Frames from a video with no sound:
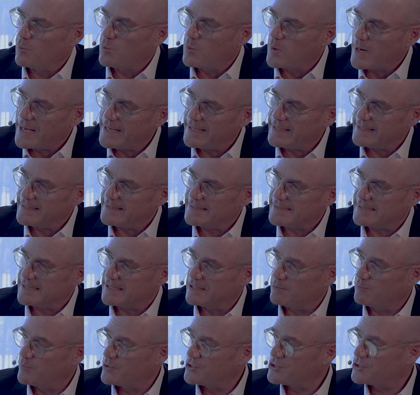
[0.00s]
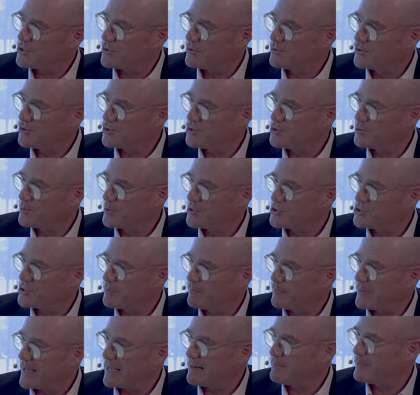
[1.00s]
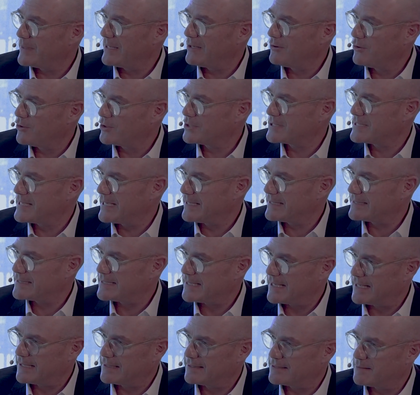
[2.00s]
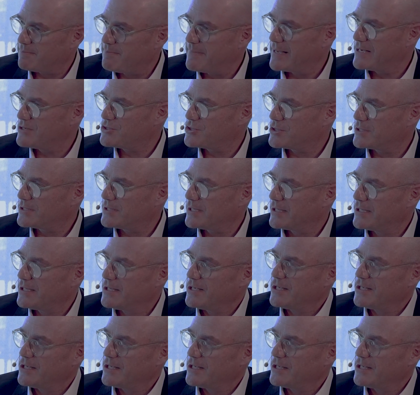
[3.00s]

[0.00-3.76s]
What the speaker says: ways in which stewardship can be looked at and measured.